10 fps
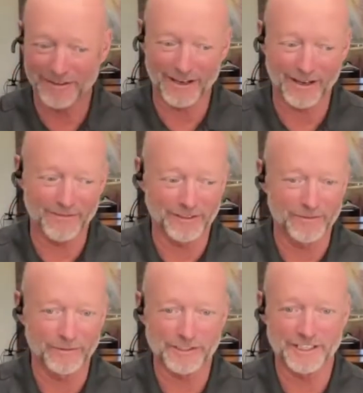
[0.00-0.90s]
you. Uh,
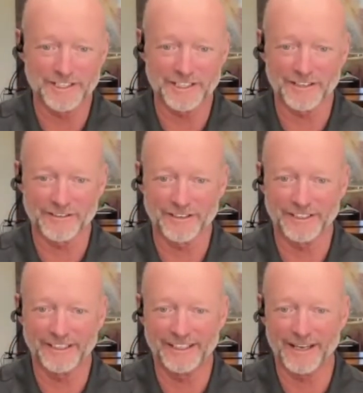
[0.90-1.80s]
hopefully, we'll see each other
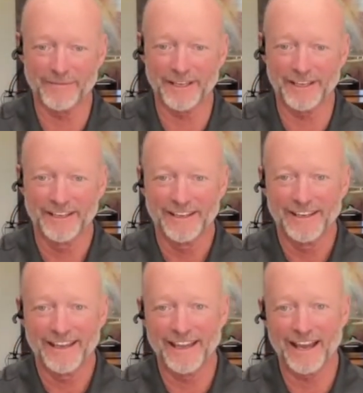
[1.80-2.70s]
at the coming
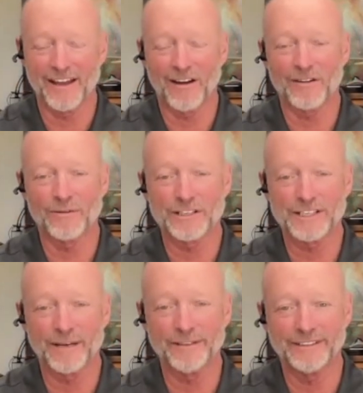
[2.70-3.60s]
AI Hardware
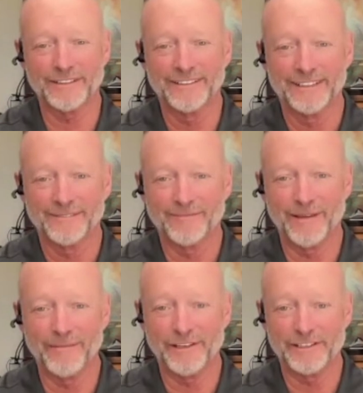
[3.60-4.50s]
Summit.
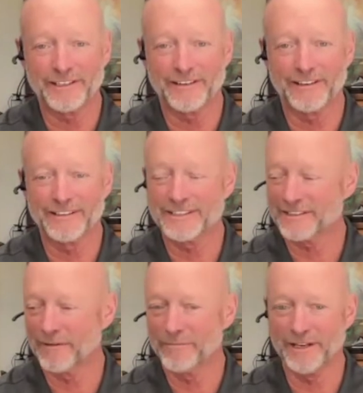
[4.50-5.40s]
Maybe share a
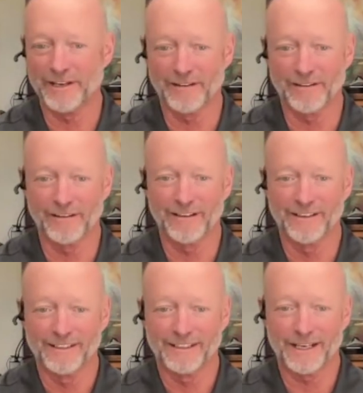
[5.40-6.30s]
share a beer or
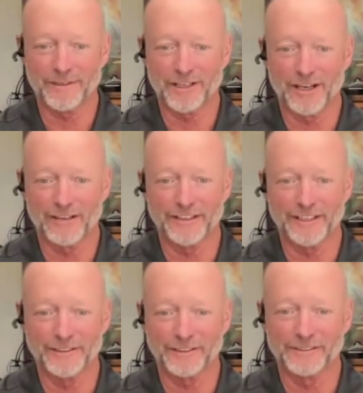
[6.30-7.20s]
a cup of
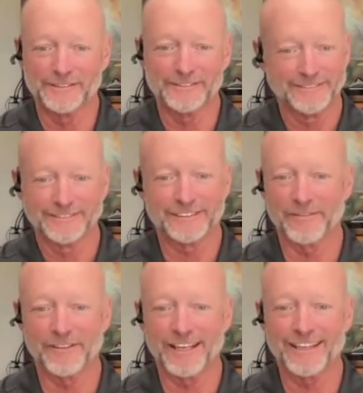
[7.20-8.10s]
coffee or
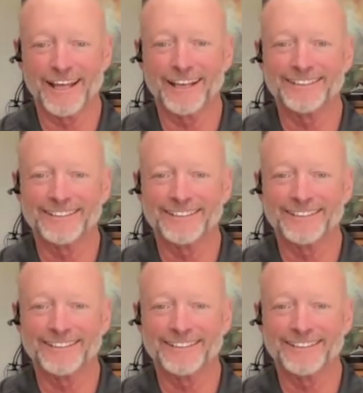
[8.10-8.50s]
something like that.